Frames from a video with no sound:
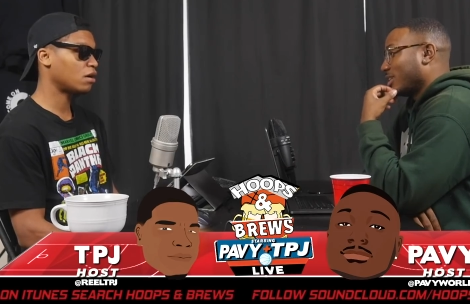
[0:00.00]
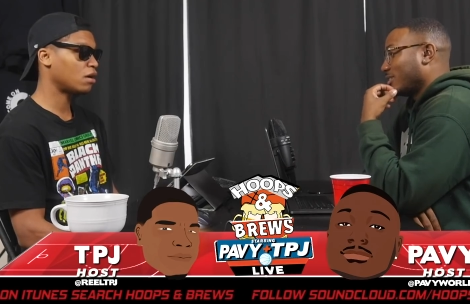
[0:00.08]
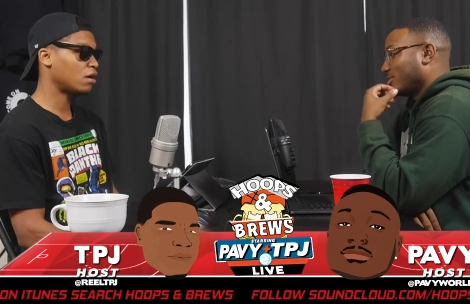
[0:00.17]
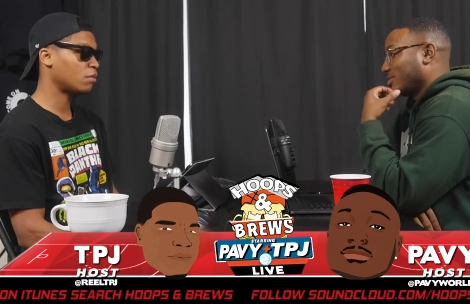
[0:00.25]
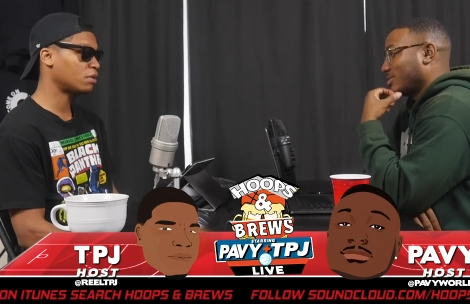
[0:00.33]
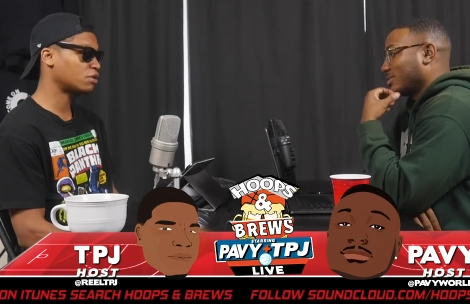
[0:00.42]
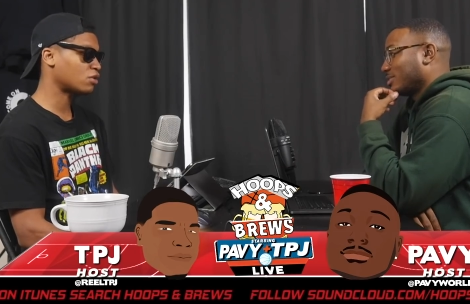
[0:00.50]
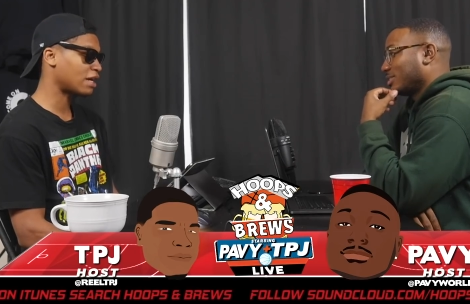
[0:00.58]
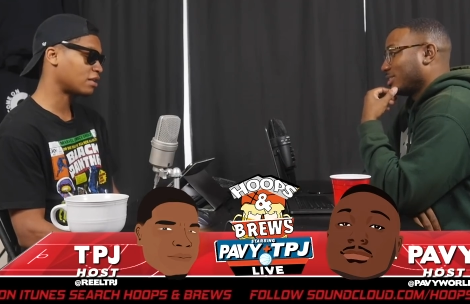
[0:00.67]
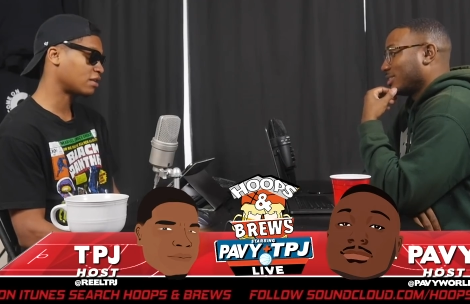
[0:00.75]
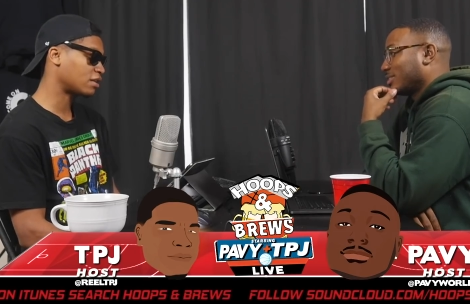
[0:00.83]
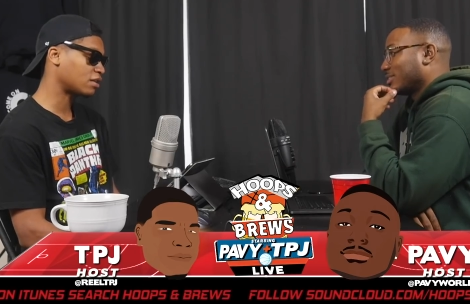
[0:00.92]
Speaker 1: I, I mean, so I
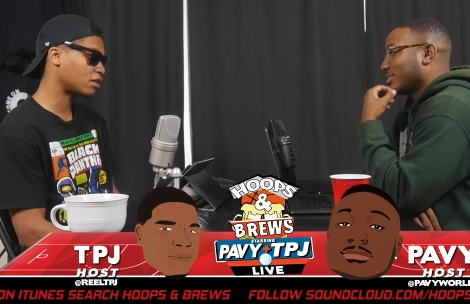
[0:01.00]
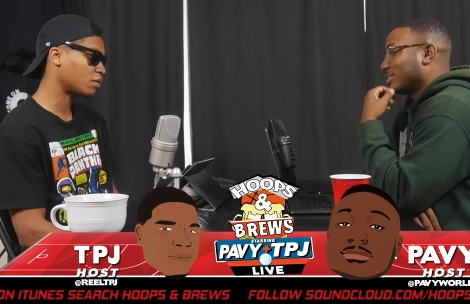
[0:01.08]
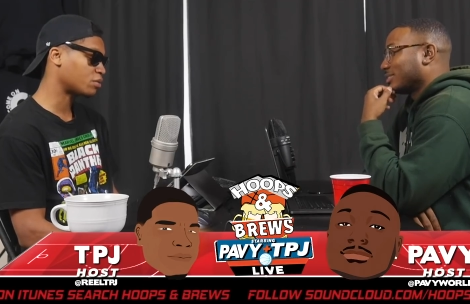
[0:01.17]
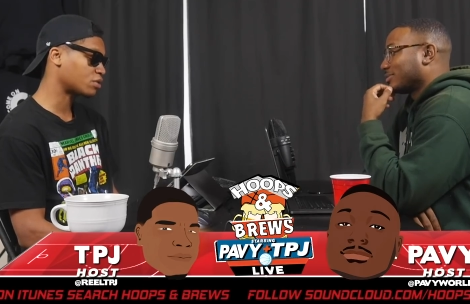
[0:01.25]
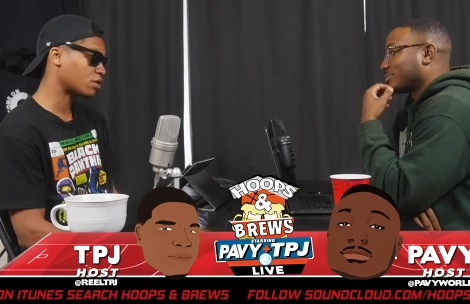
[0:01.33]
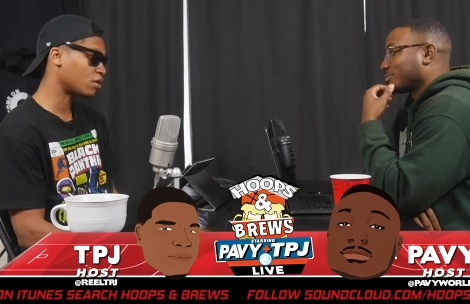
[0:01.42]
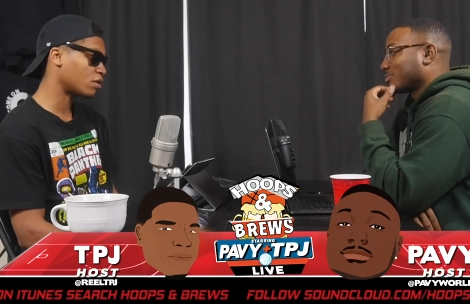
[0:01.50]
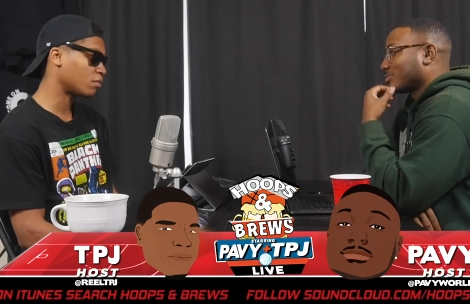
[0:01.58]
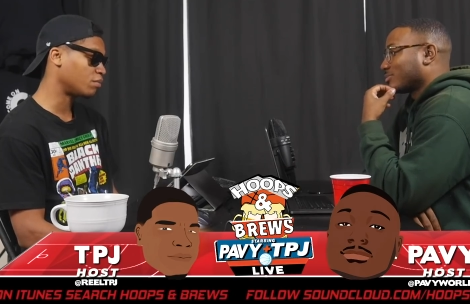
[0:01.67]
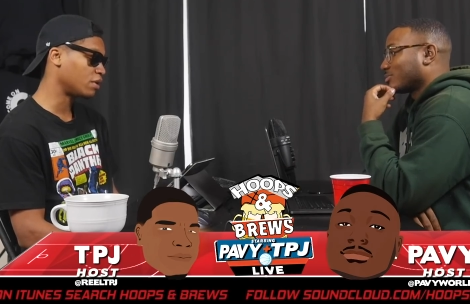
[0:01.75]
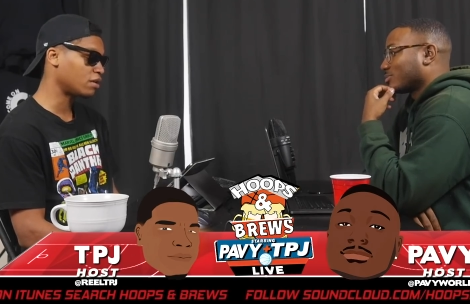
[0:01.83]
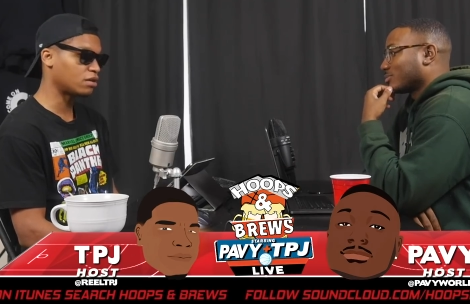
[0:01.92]
think that the Clippers are going to
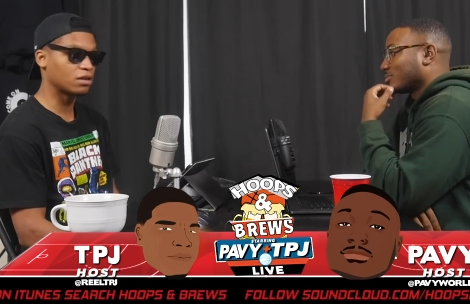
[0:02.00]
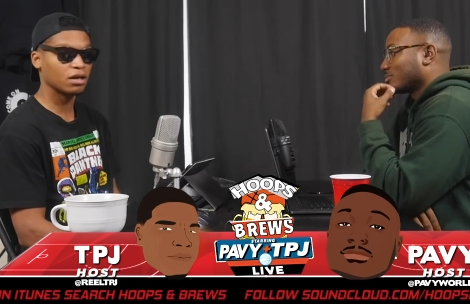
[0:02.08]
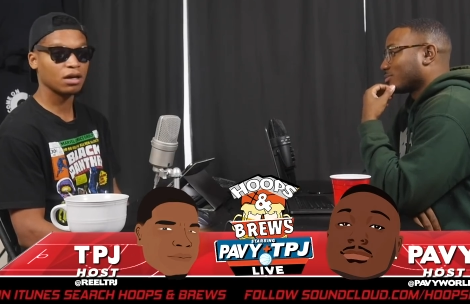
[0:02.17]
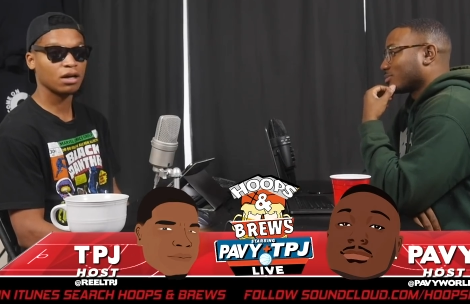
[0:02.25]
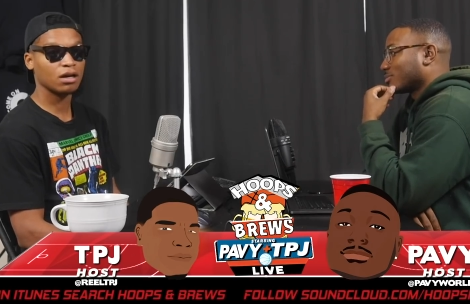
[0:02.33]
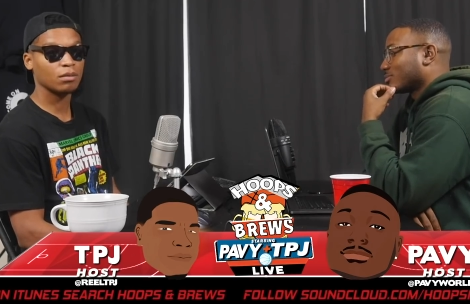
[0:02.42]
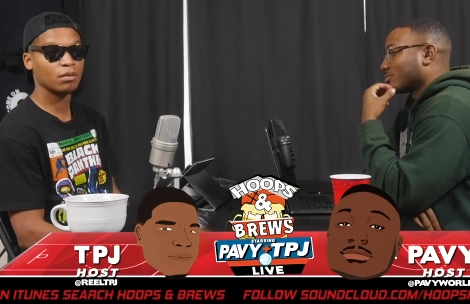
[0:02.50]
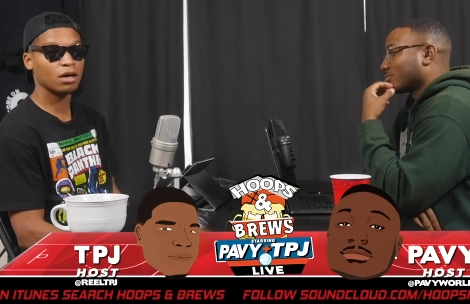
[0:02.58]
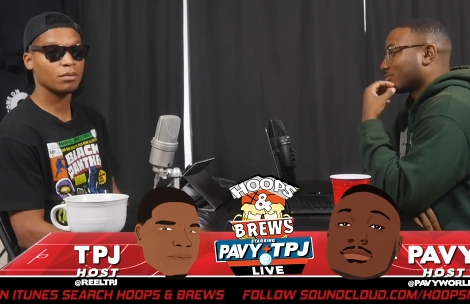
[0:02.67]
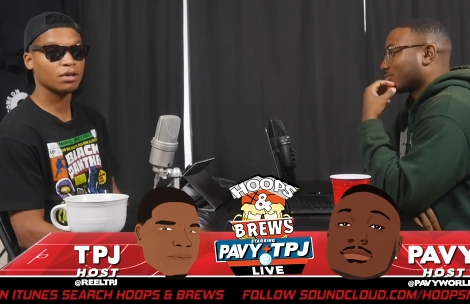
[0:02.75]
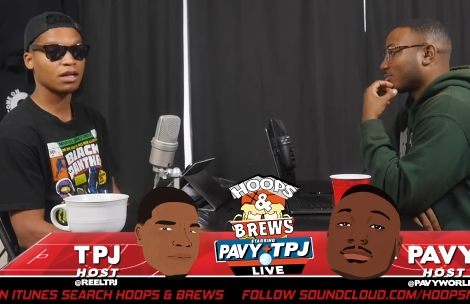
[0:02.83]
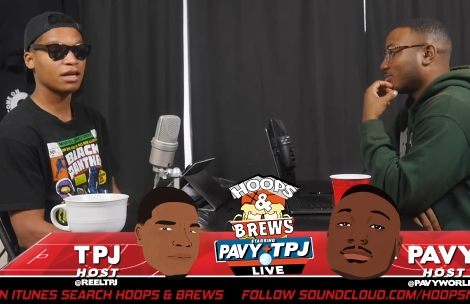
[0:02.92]
beat the um,
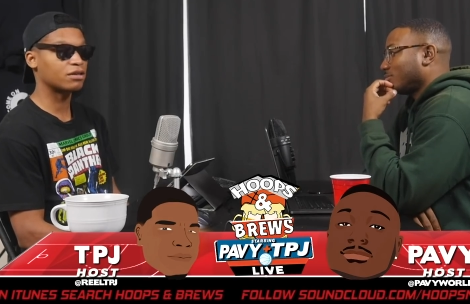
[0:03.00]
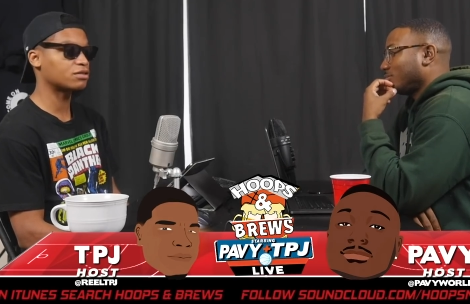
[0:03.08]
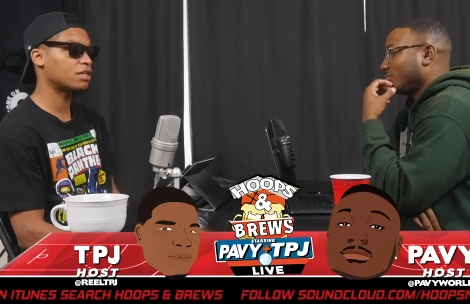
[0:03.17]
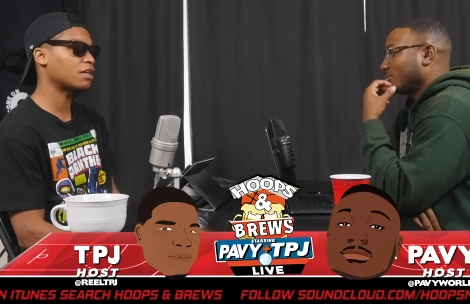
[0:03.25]
um the Lakers